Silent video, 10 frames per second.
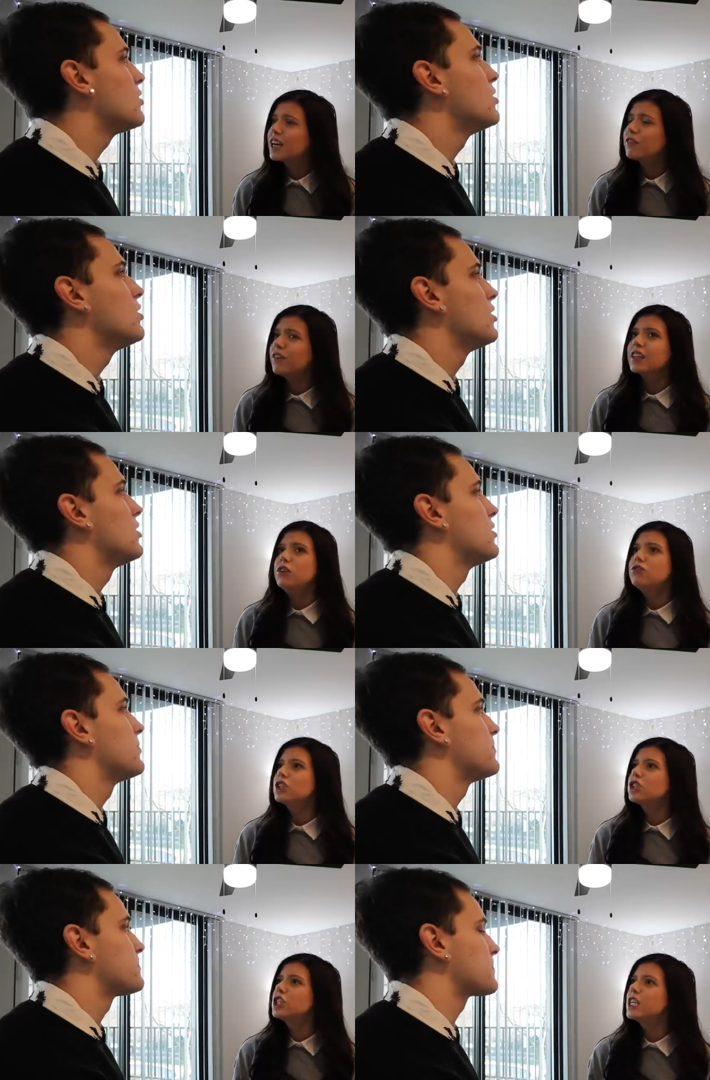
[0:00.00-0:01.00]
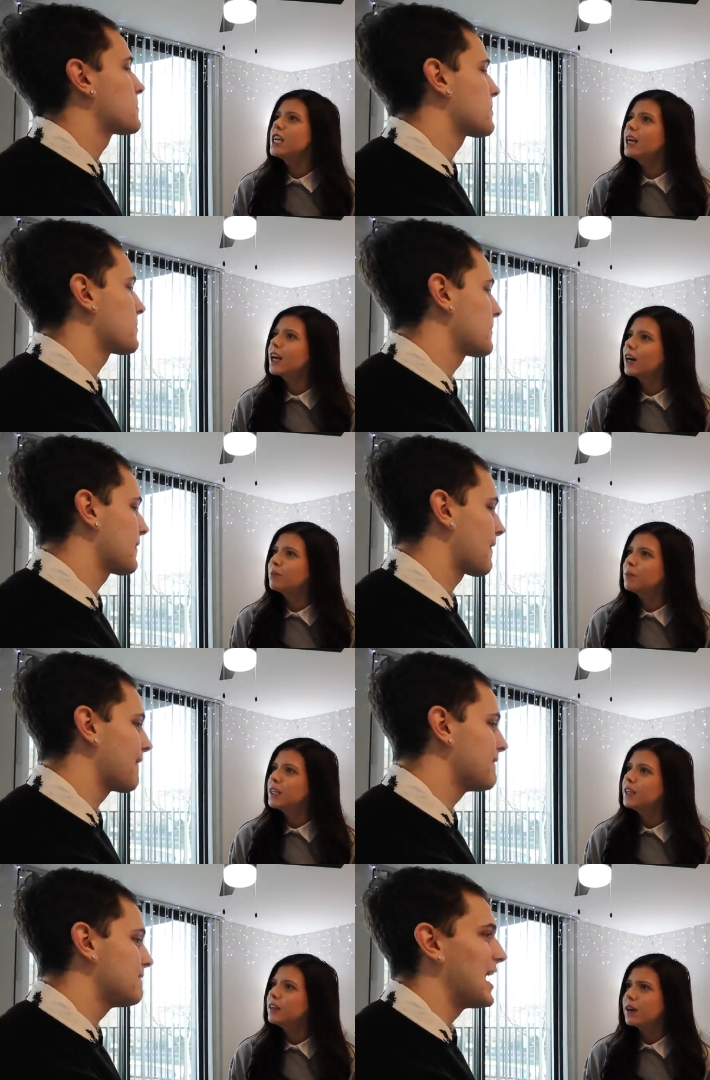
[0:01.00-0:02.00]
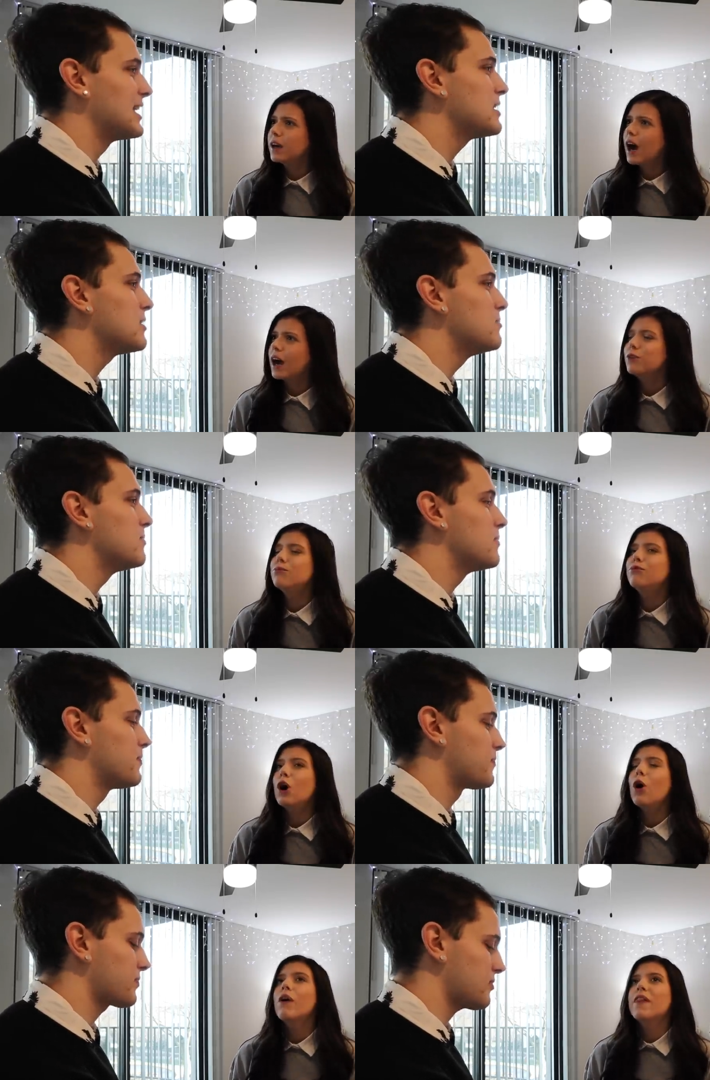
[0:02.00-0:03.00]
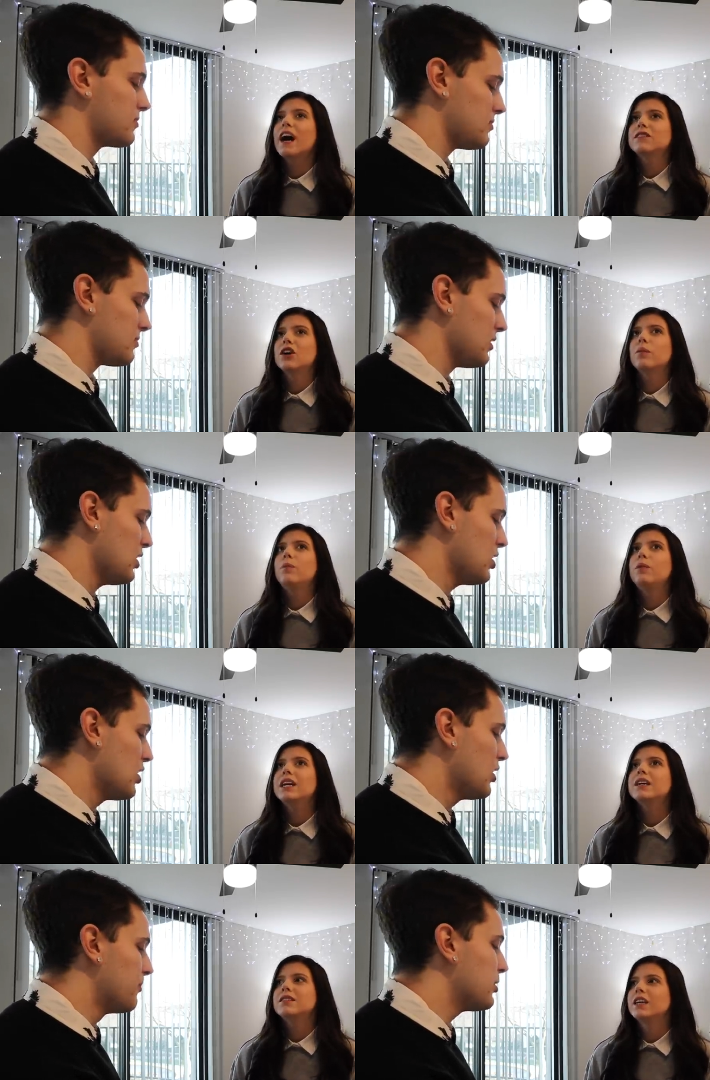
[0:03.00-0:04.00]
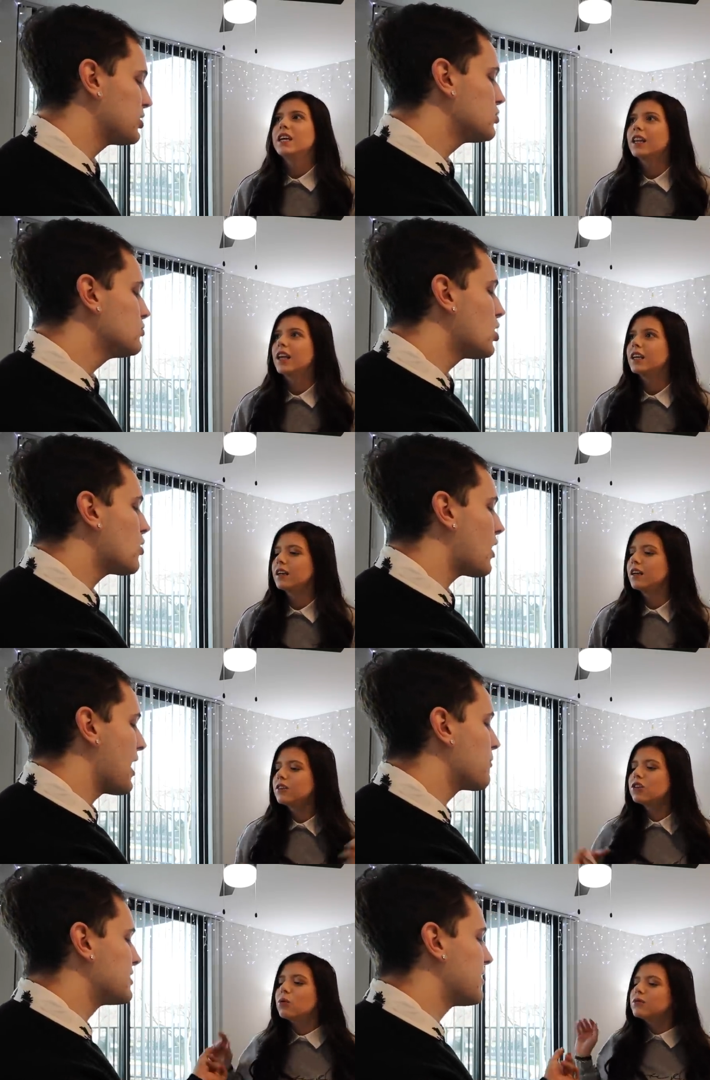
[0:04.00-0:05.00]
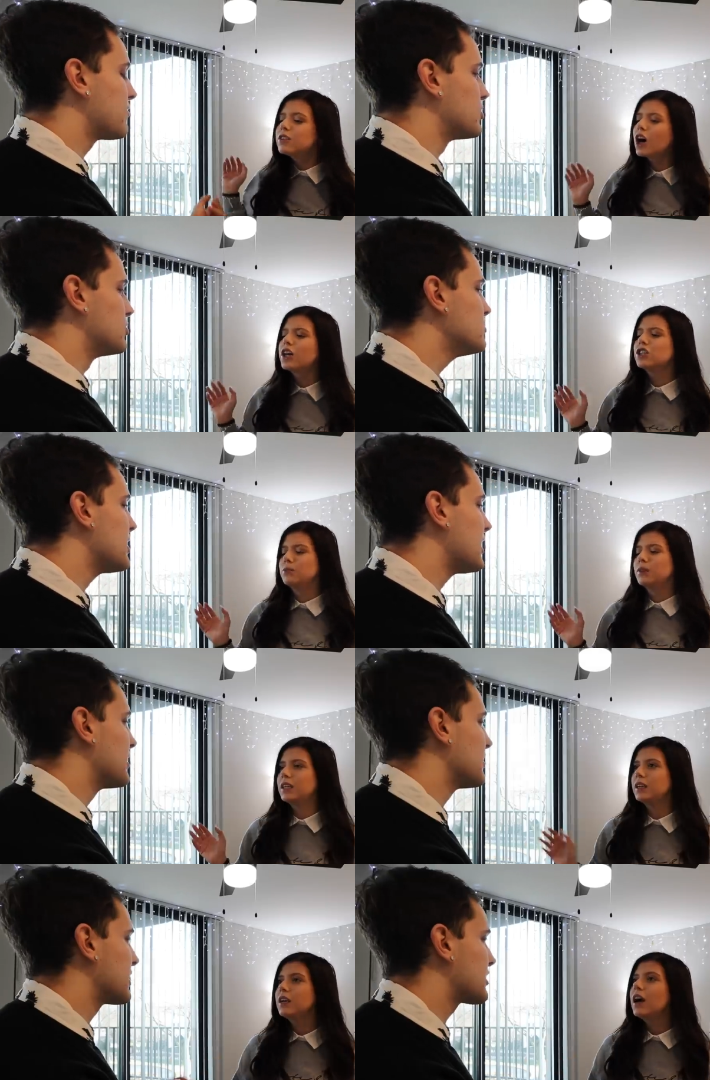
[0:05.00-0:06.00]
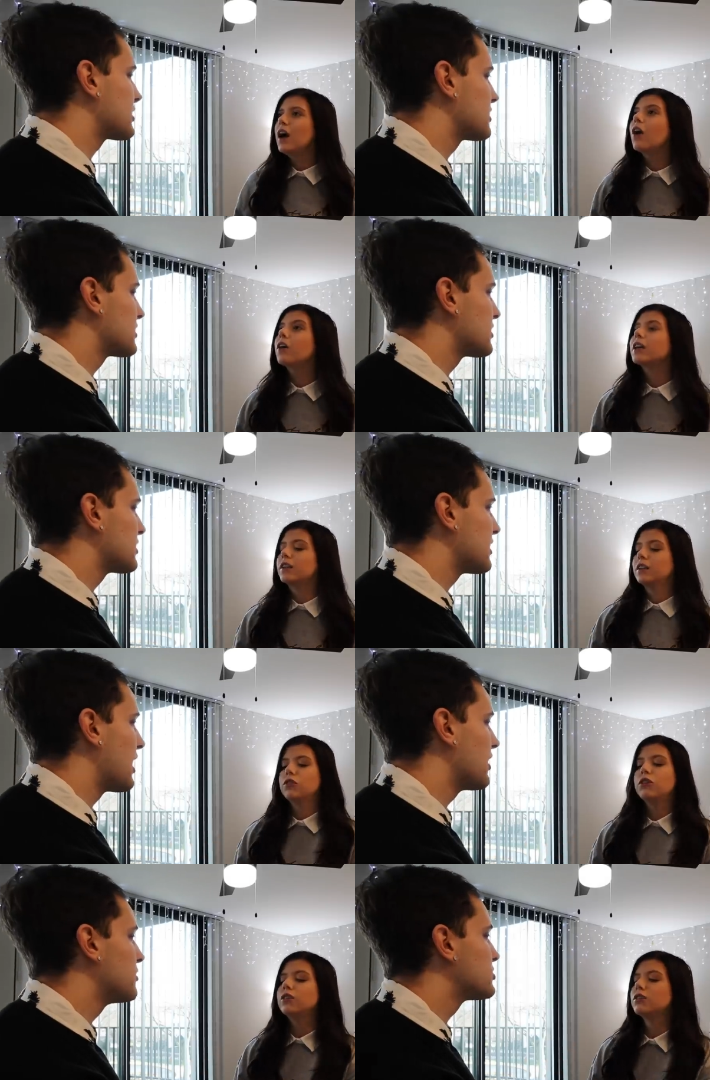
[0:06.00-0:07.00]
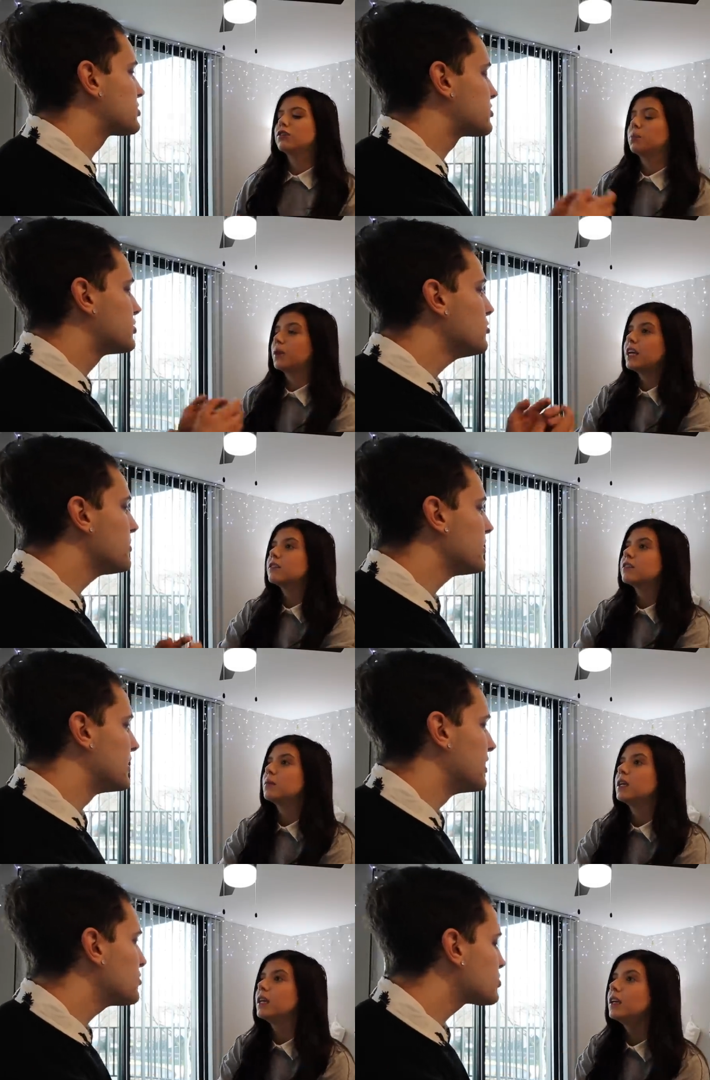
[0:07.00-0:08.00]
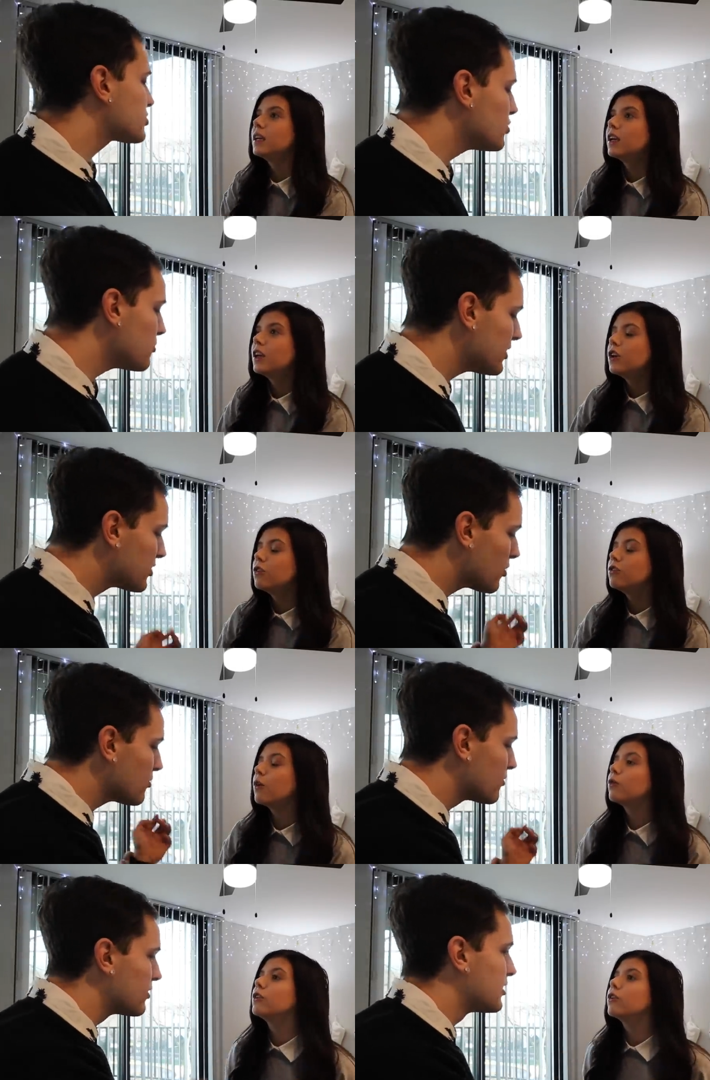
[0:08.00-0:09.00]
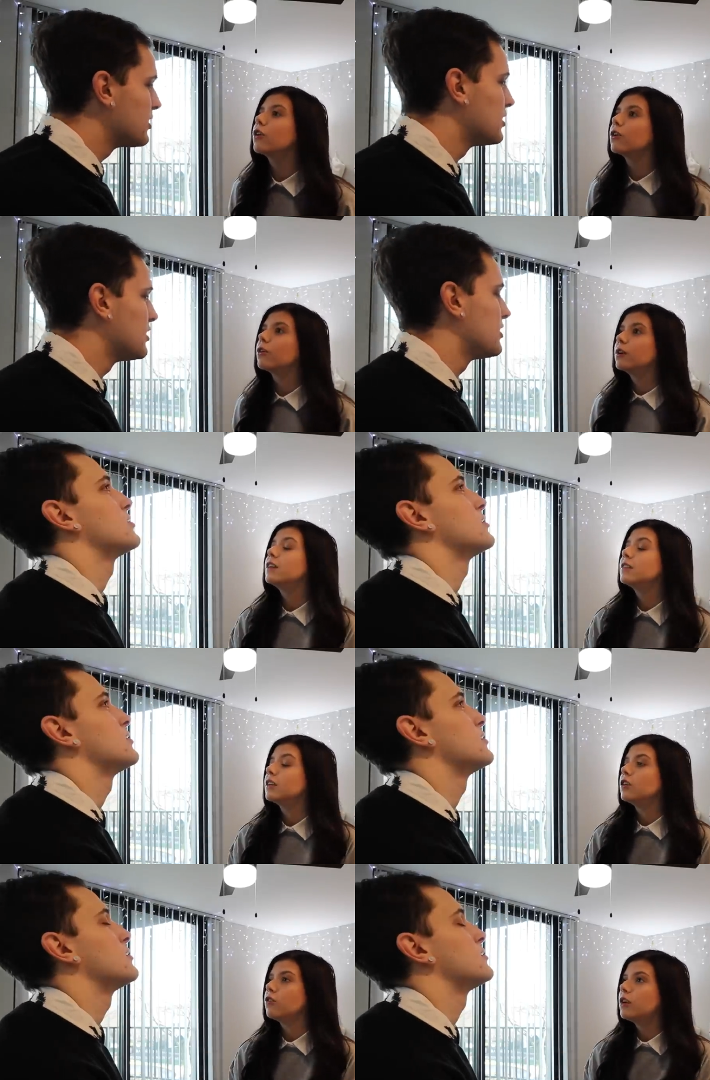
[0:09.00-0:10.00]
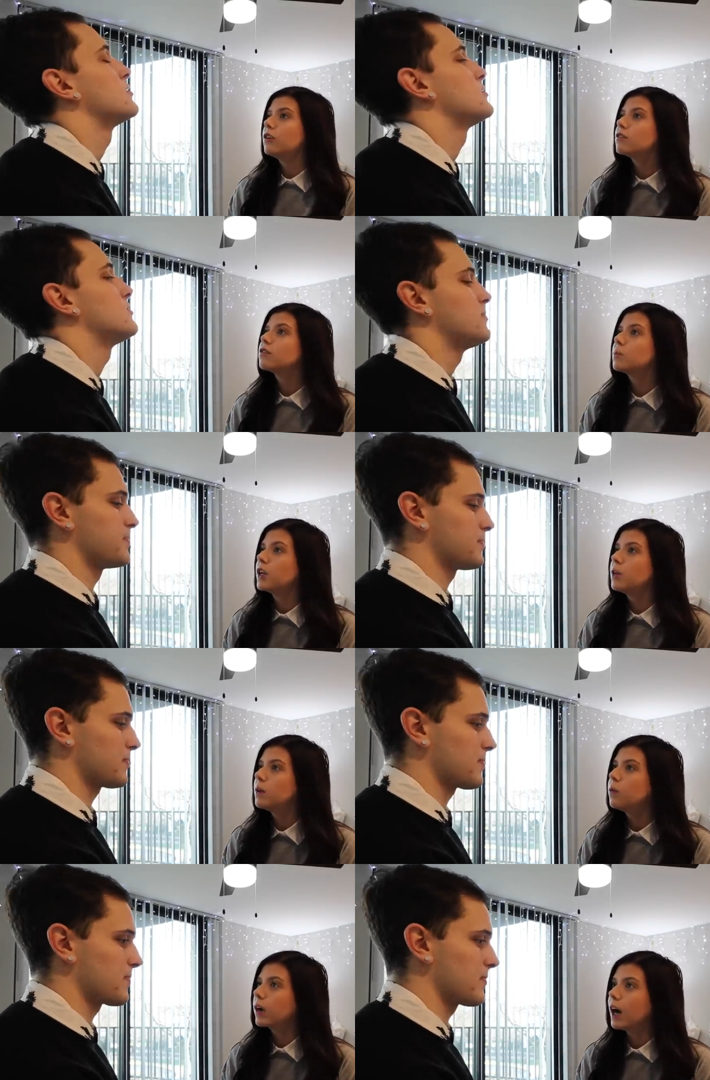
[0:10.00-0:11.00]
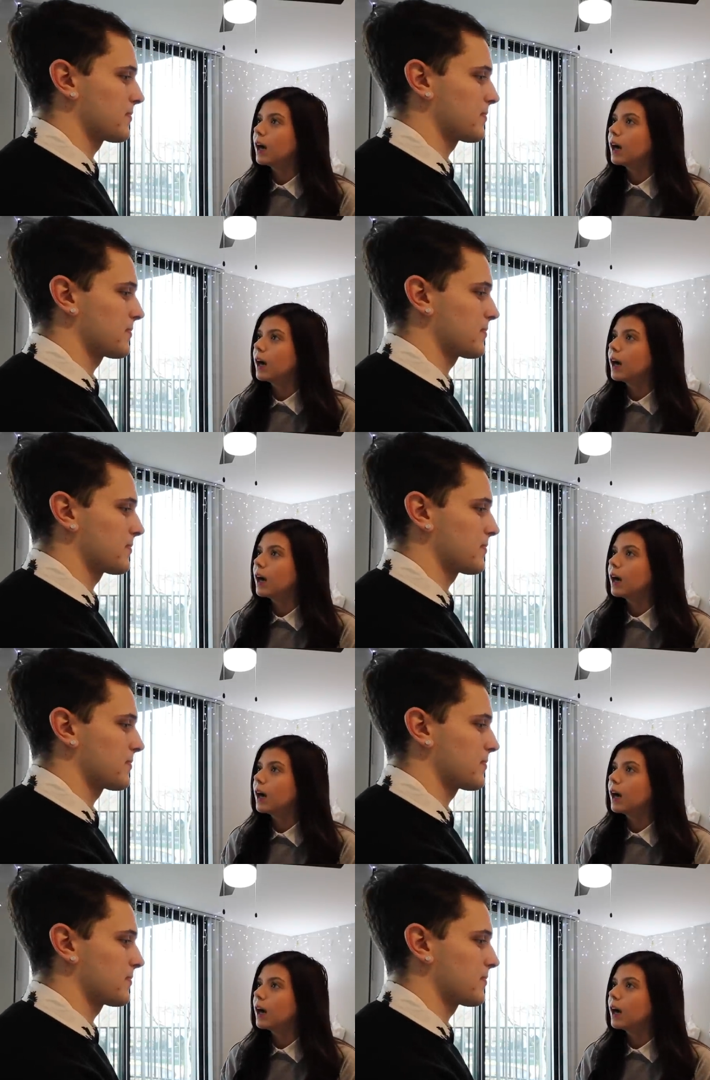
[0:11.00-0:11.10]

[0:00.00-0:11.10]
Speaker 1: Not the fact that you just cheated on me. I didn't. You know it. That's our biggest but thing. But you like, know I don't would never touch do that. Me. Like, okay, you I, need to explain stupid. to me. It was stupid. You, no, no, no, no. Listen, you need to explain to me what